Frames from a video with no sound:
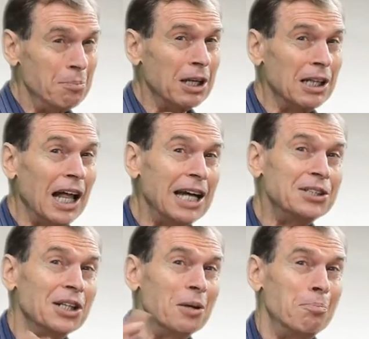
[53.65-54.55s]
but it
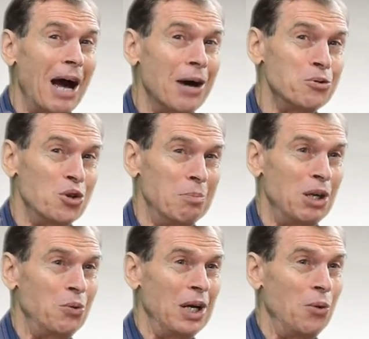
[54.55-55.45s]
lies on the boundary
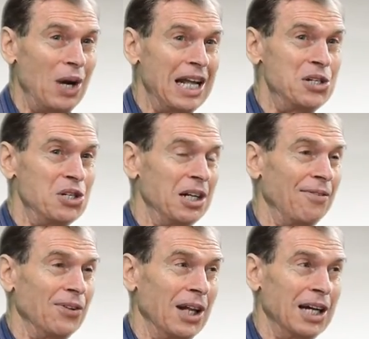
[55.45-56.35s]
between religion
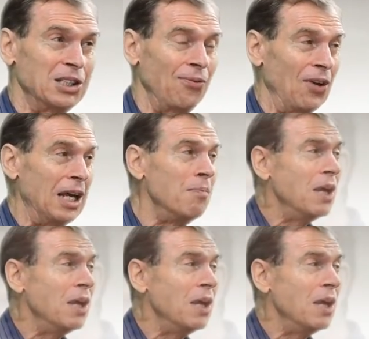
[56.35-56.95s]
and philosophy.